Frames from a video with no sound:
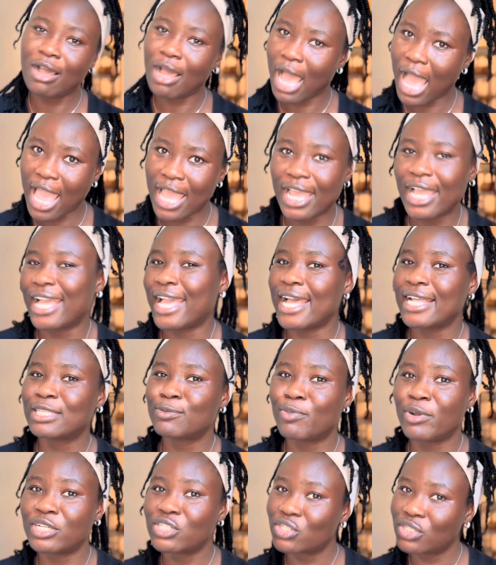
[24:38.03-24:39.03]
I get
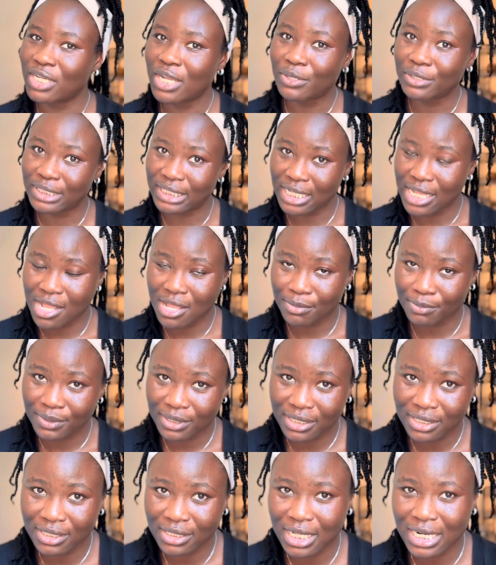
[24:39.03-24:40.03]
personal
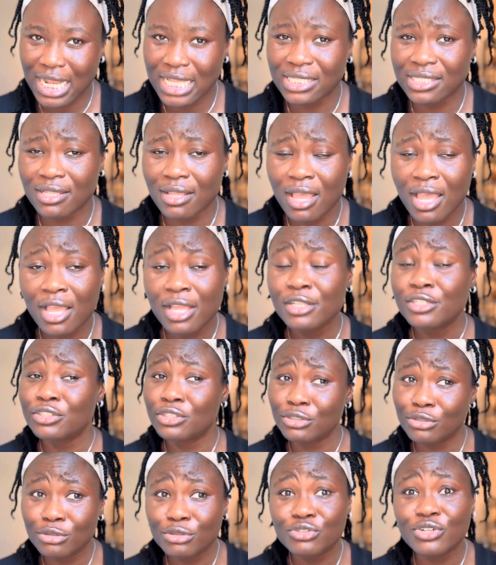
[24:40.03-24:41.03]
DMs and I say,
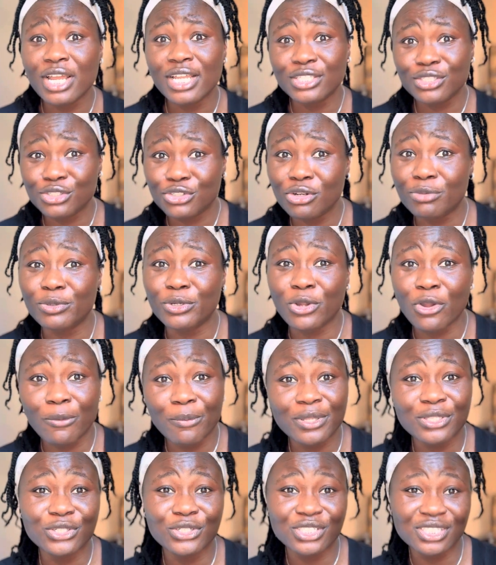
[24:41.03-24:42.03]
did you try to drop the
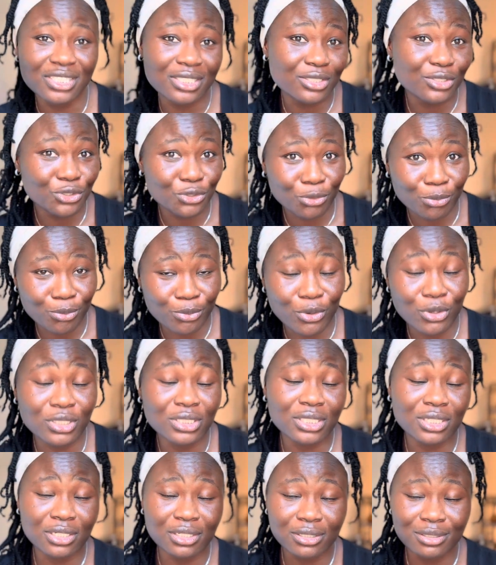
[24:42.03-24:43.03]
comment on the group, on
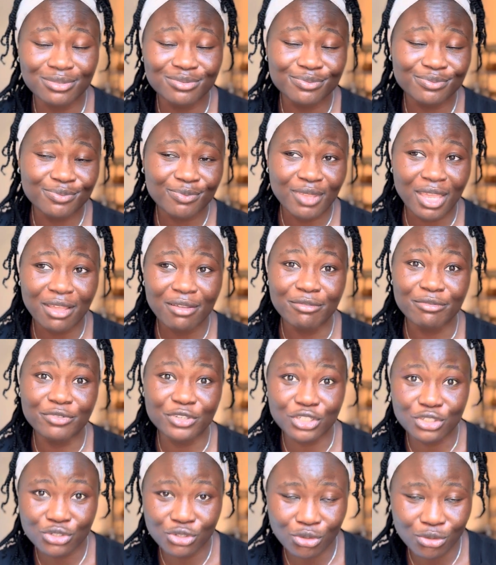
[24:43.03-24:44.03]
the
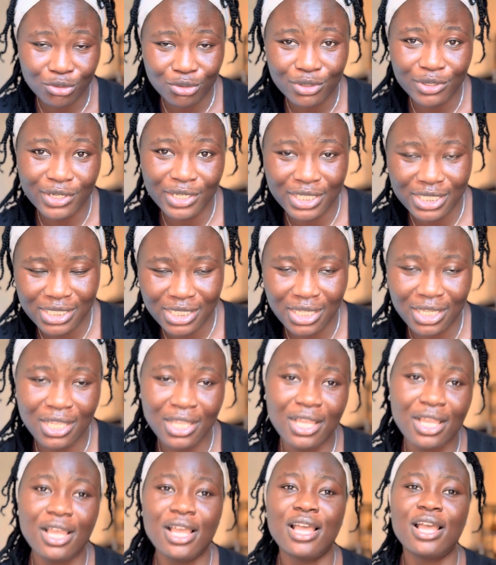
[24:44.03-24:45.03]
video, you see?
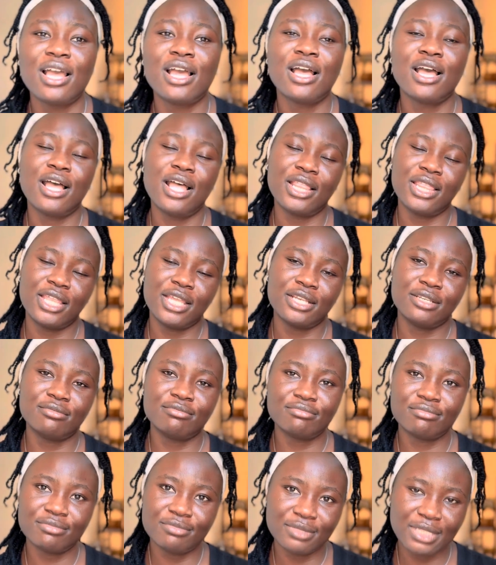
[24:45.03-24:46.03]
And
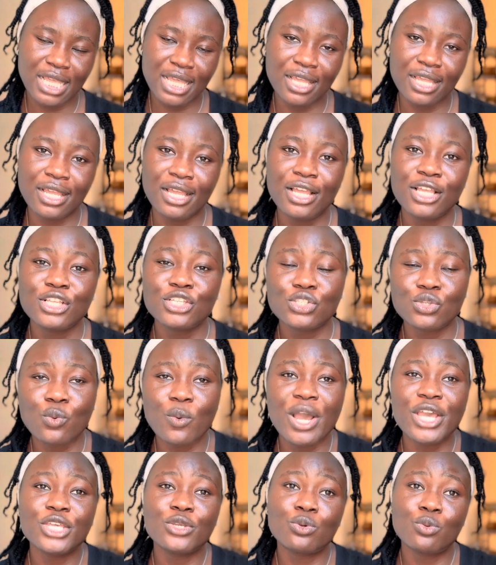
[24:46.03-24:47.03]
then, yeah. So
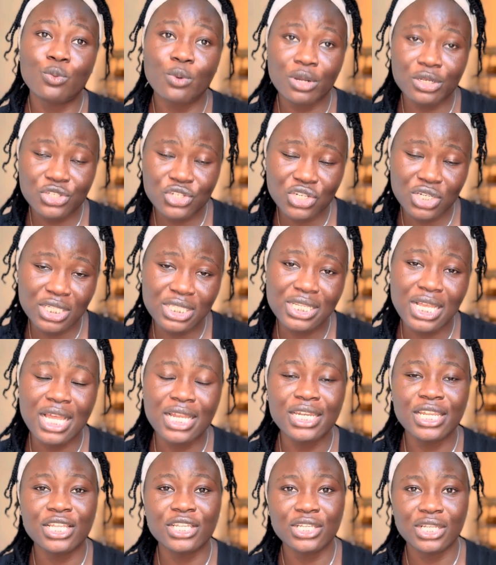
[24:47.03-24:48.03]
while you watch it
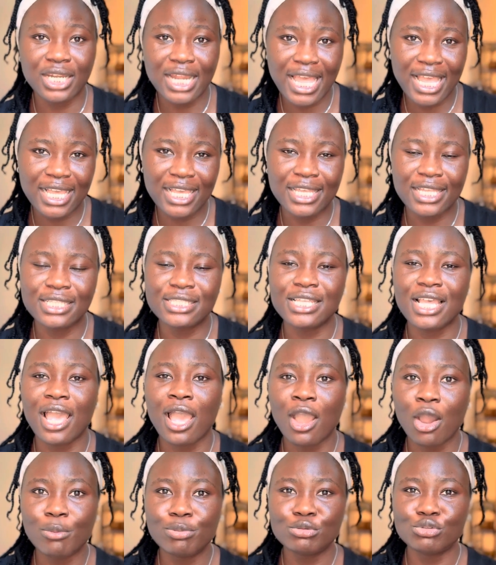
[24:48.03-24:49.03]
and then you like it,
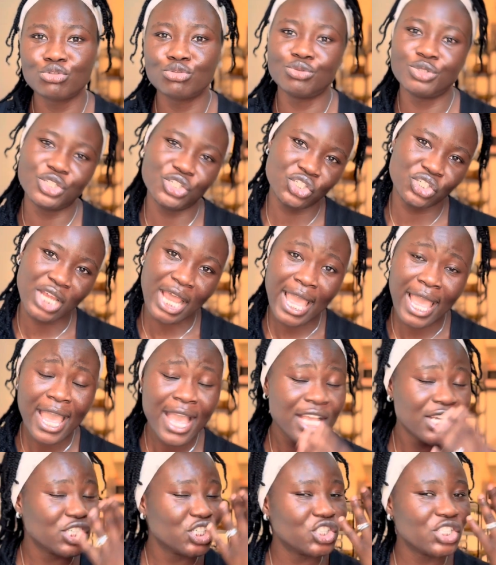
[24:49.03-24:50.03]
help to reshare.
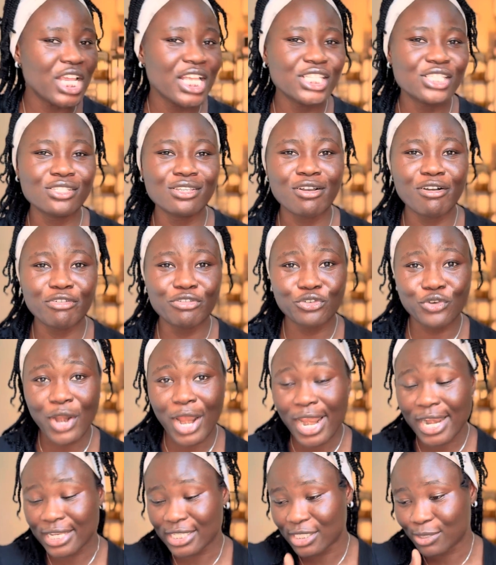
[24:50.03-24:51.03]
Share to your
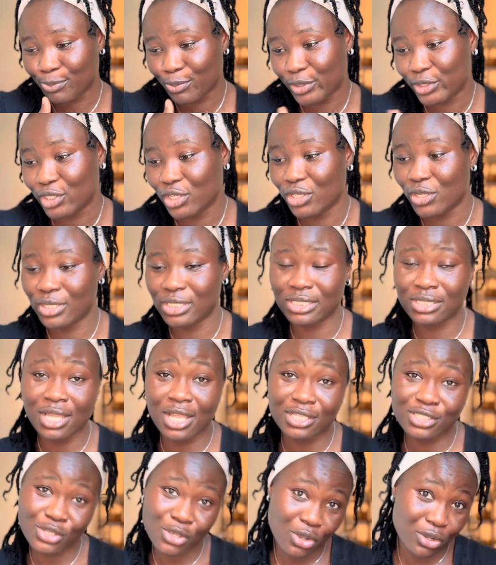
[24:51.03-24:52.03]
friends, put on your
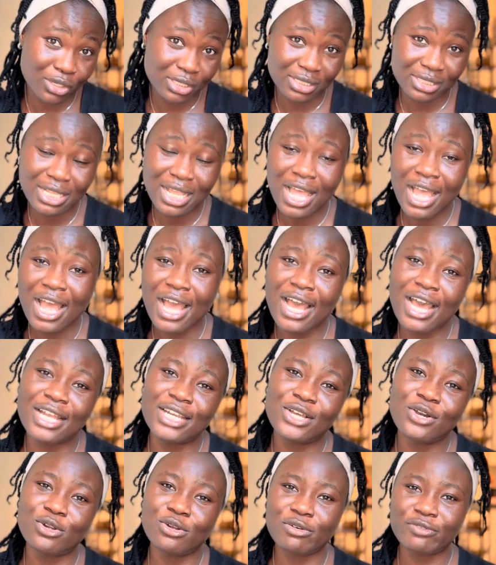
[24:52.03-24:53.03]
status and
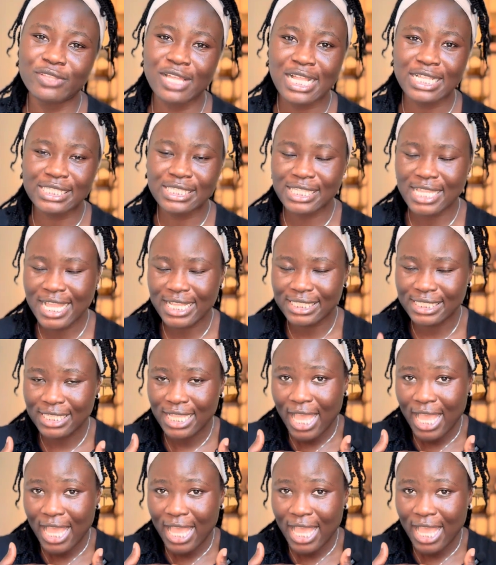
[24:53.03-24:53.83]
all of that. Let